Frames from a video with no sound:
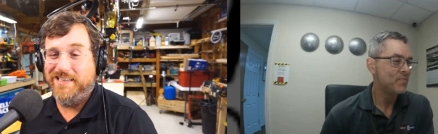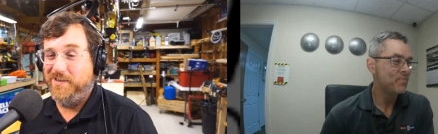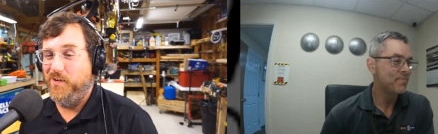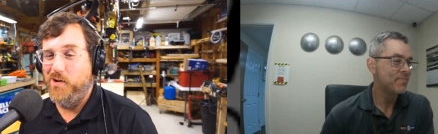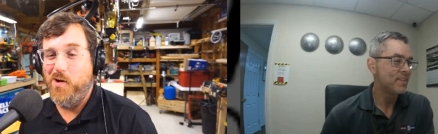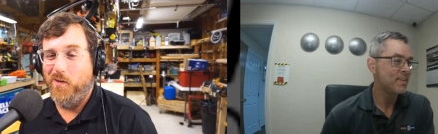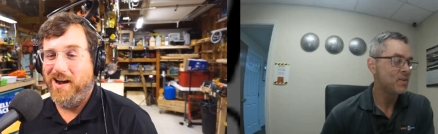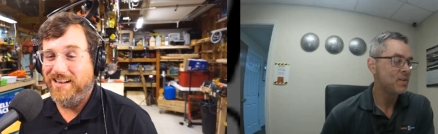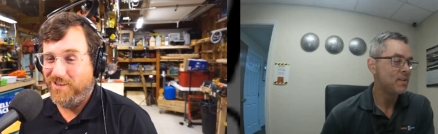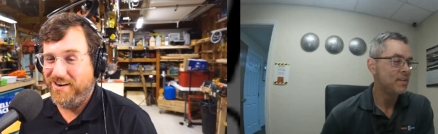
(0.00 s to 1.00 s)
Speaker 1: AC Renew.
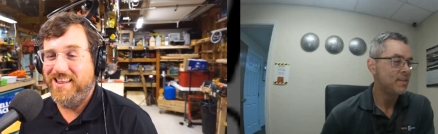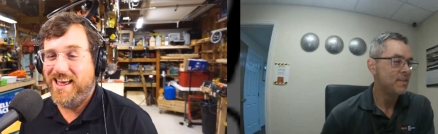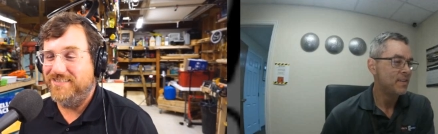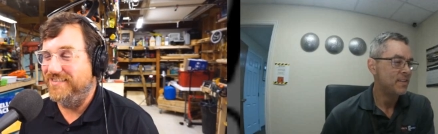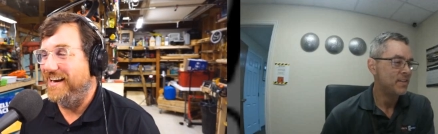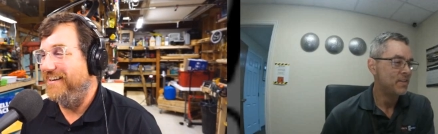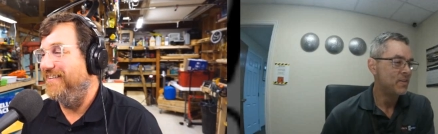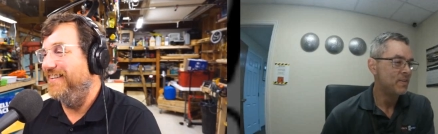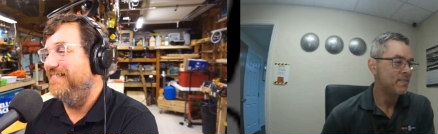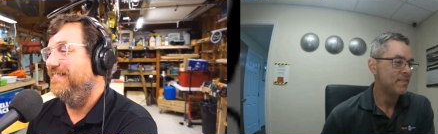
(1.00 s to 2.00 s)
I thought of that as snake
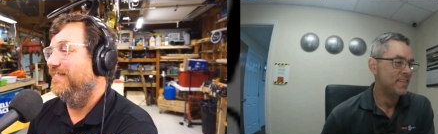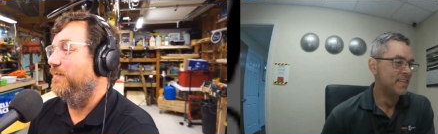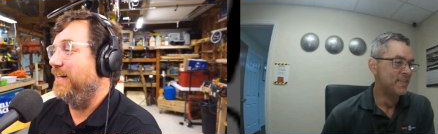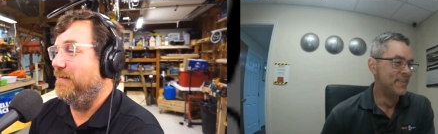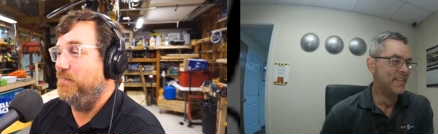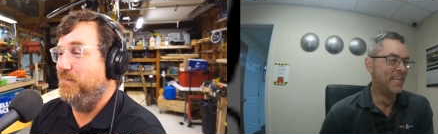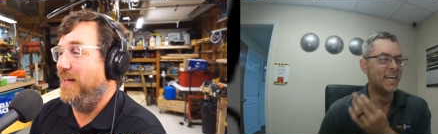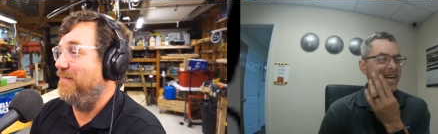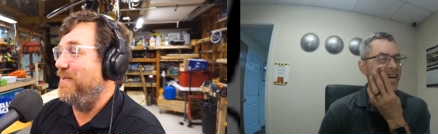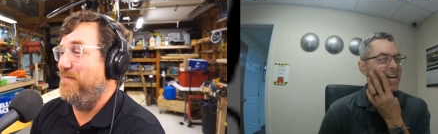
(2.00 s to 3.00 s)
oil, but a
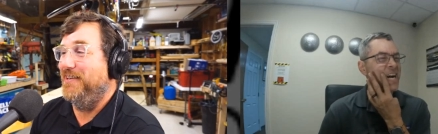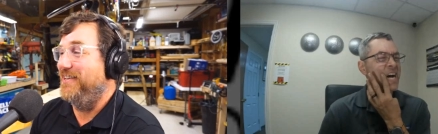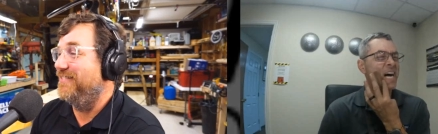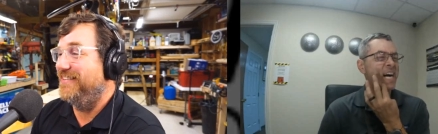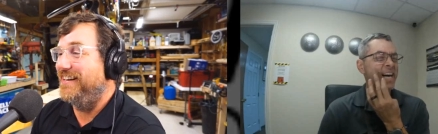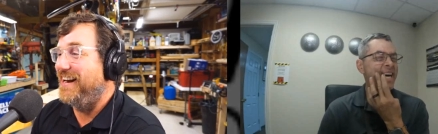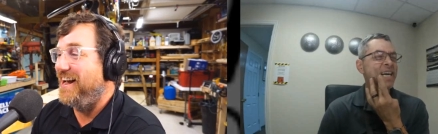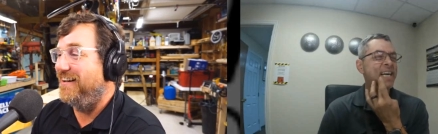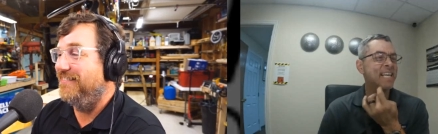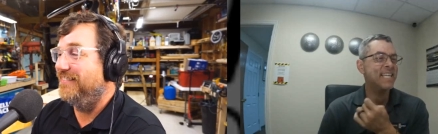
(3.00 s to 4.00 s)
lot of people are using it
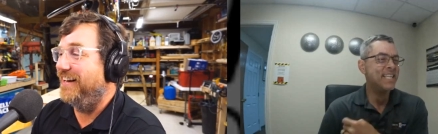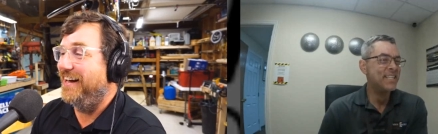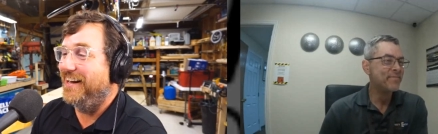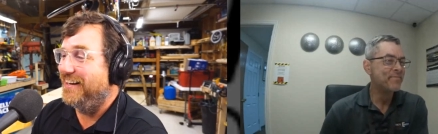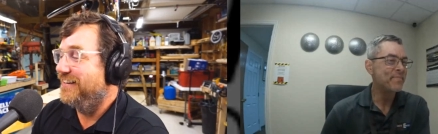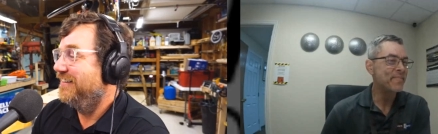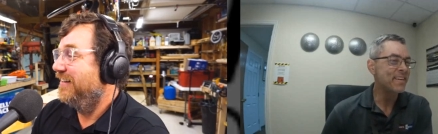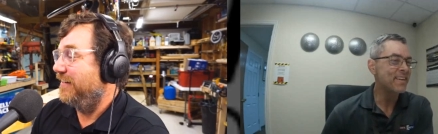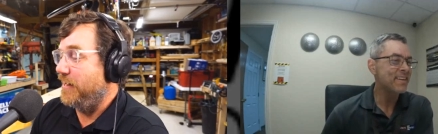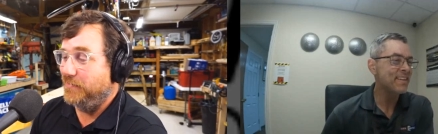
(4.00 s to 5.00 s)
now.
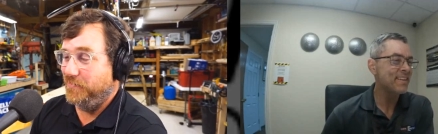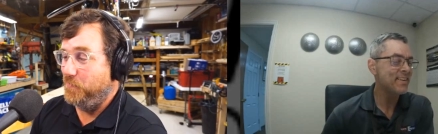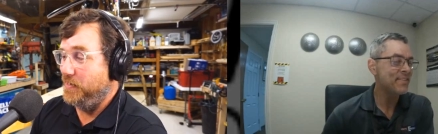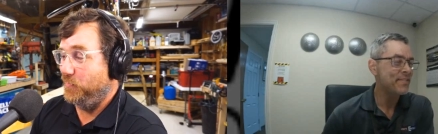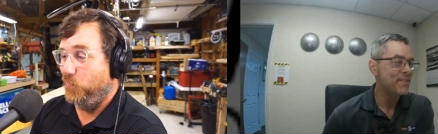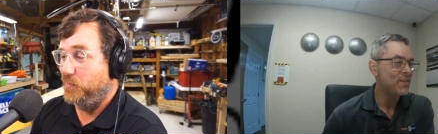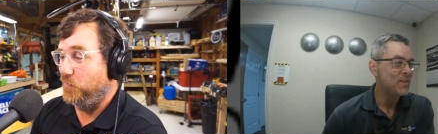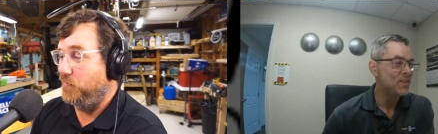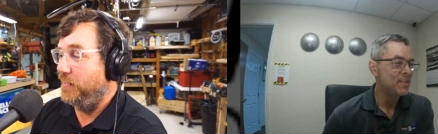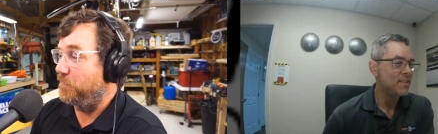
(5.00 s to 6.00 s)
Not to diminish what
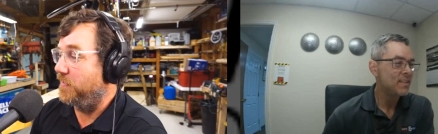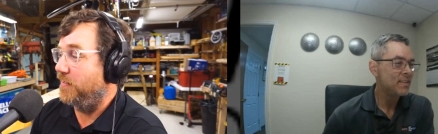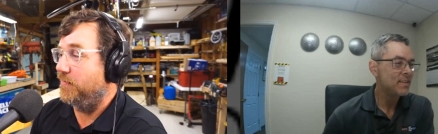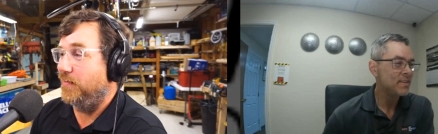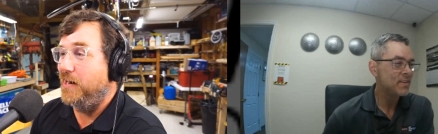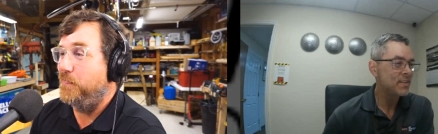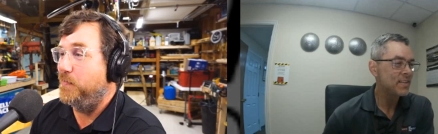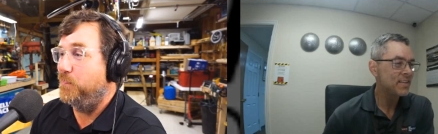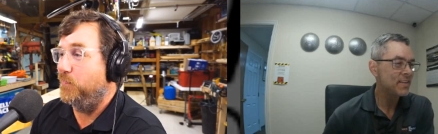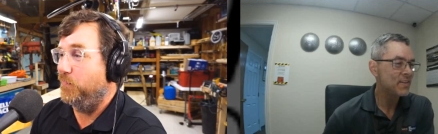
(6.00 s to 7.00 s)
you did, because a lot of
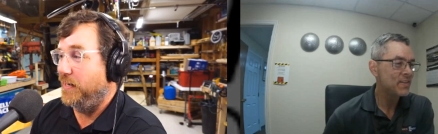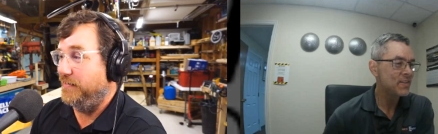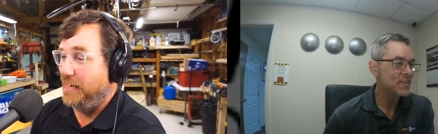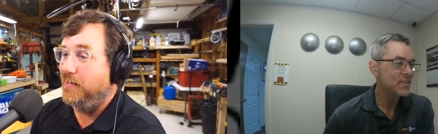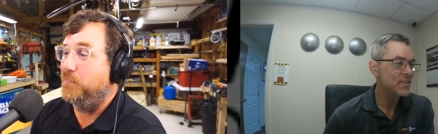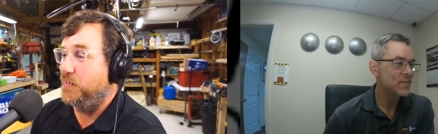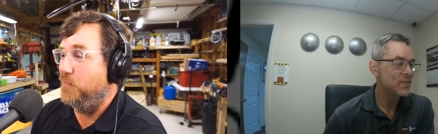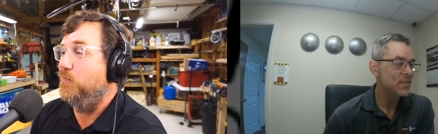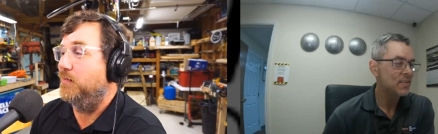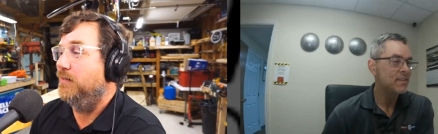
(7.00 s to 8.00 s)
people, they tell them to
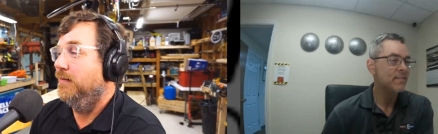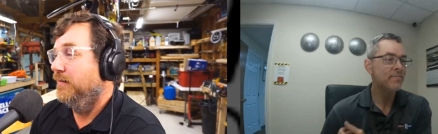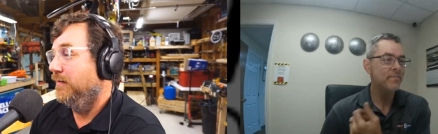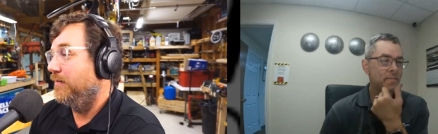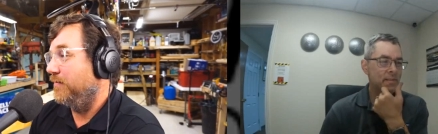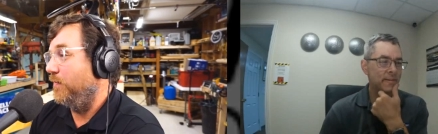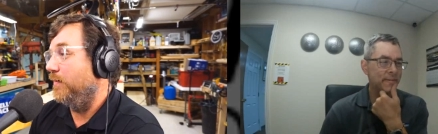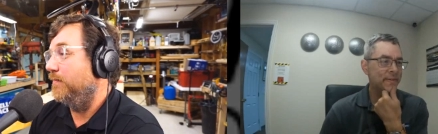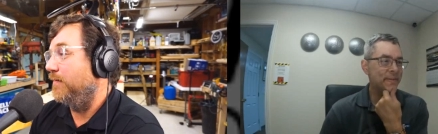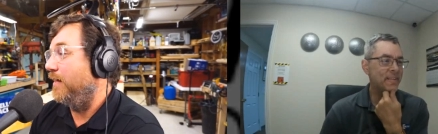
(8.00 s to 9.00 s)
use it. So
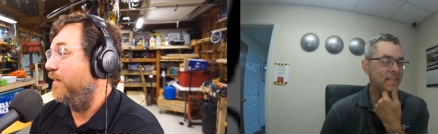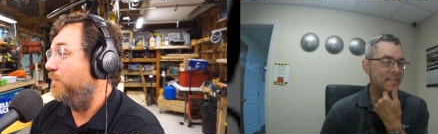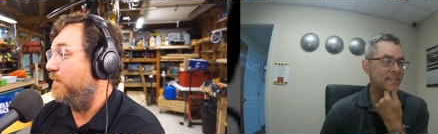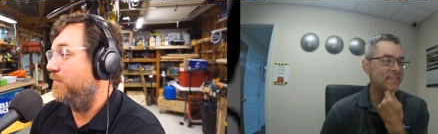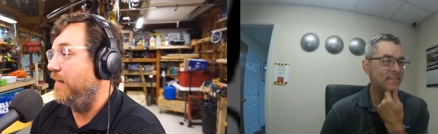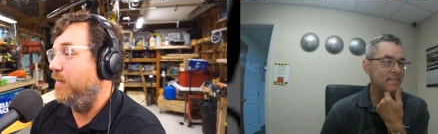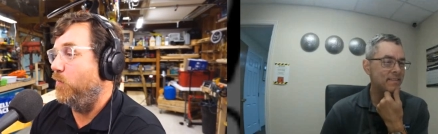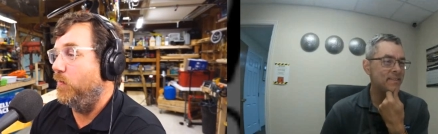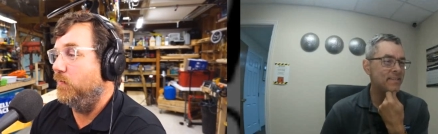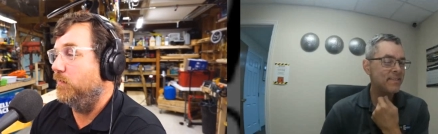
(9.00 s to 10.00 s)
it's not going to be snake
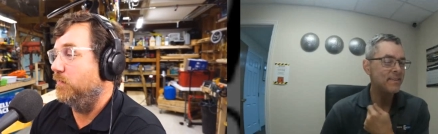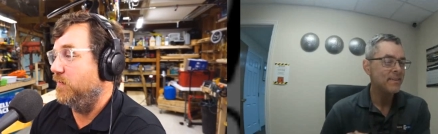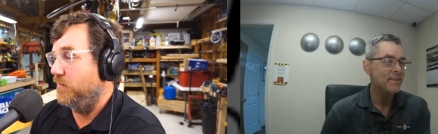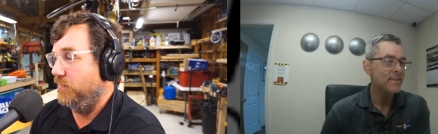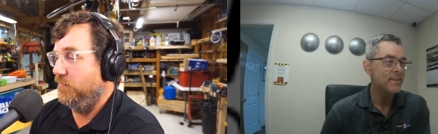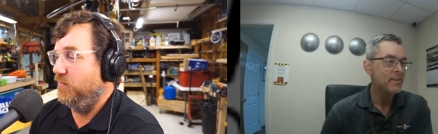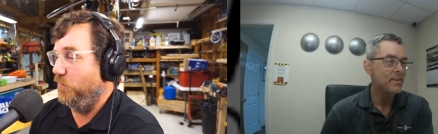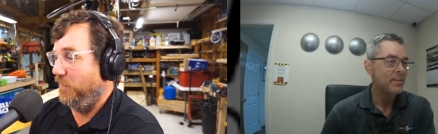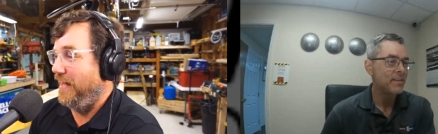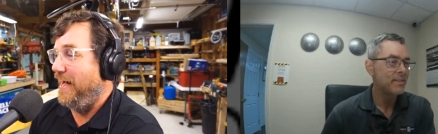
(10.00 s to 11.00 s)
oil, because
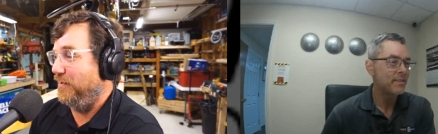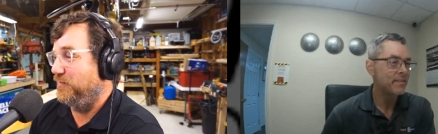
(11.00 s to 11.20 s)
Supply